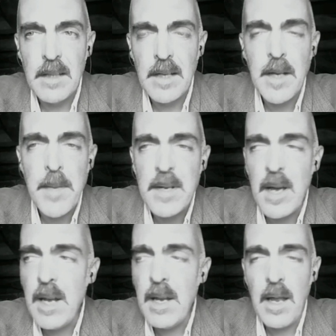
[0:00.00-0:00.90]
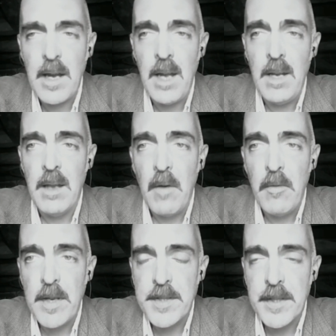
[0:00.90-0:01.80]
And I mean, I love
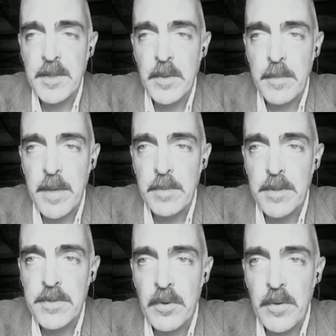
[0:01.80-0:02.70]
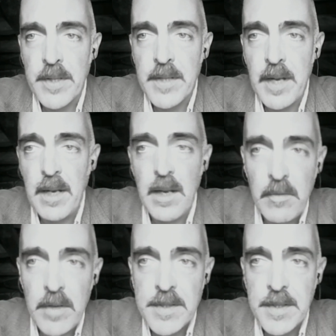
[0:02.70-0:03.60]
listening to other people's stories. I
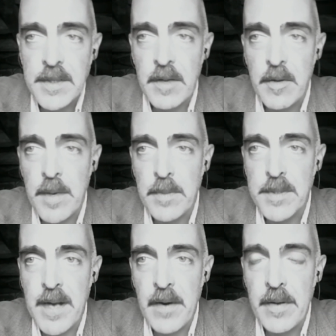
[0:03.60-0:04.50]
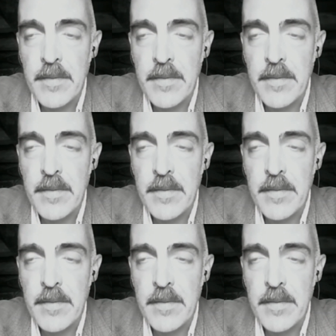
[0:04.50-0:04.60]
love listening to other people's narratives.